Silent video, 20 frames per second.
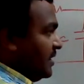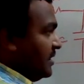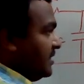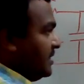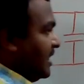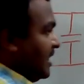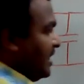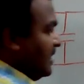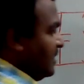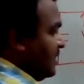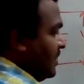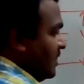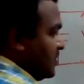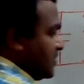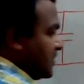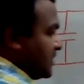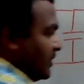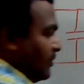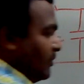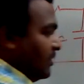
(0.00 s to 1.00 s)
Then
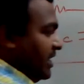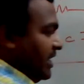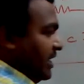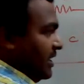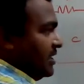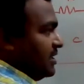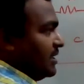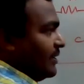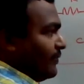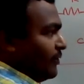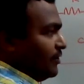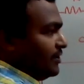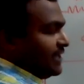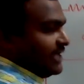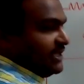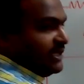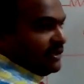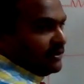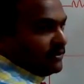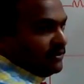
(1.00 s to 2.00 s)
slowly the
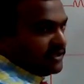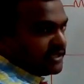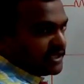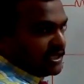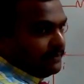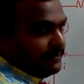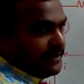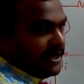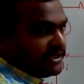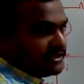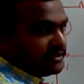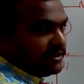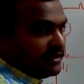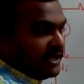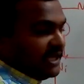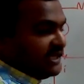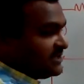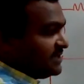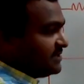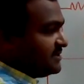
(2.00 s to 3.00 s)
voltage across capacitor
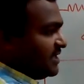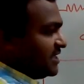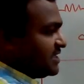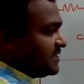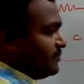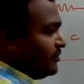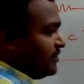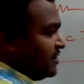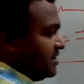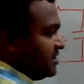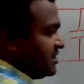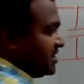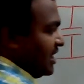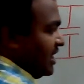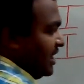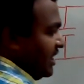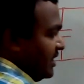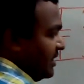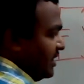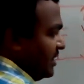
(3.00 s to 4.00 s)
rises
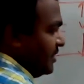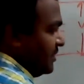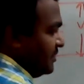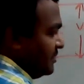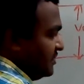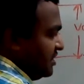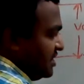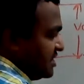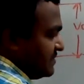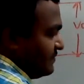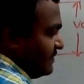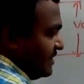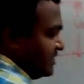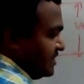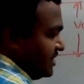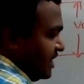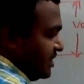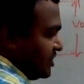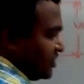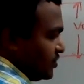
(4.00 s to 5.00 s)
exponentially. This will
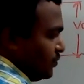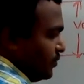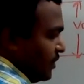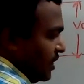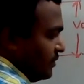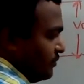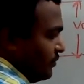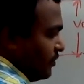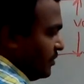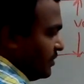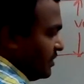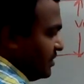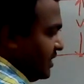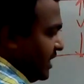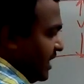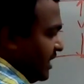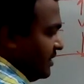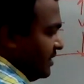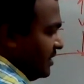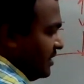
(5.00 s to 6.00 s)
change to 1 volt,
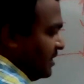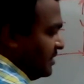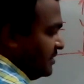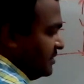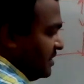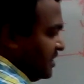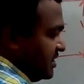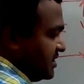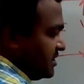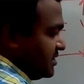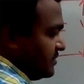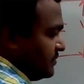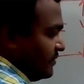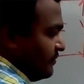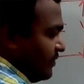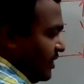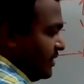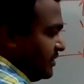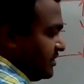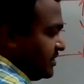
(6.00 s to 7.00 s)
then this
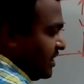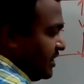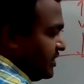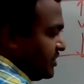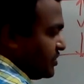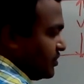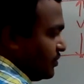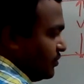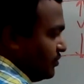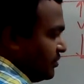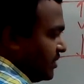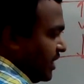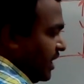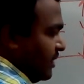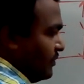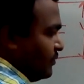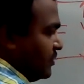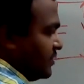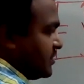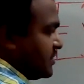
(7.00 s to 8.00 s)
will change to
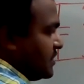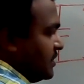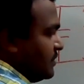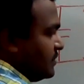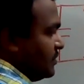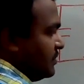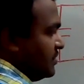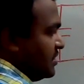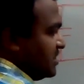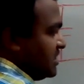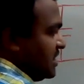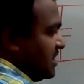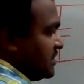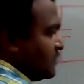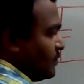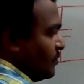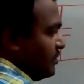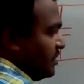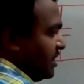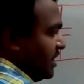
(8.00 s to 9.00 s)
9 volts. So this is
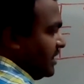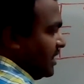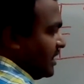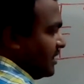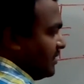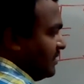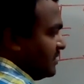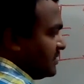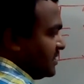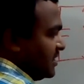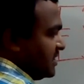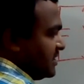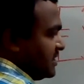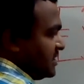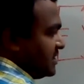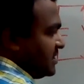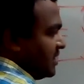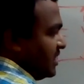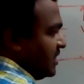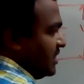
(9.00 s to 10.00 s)
voltage across
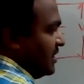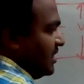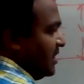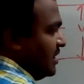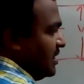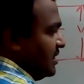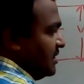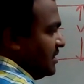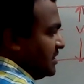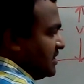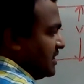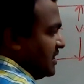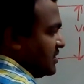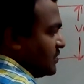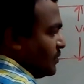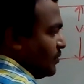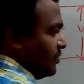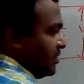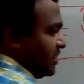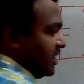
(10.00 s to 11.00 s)
resistor and this is
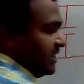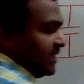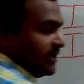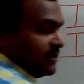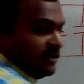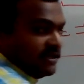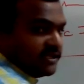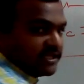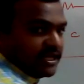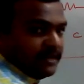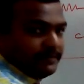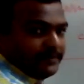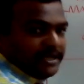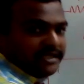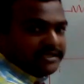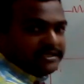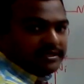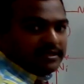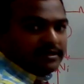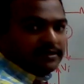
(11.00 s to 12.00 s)
voltage across
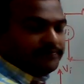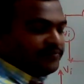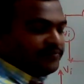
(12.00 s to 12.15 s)
capacitor.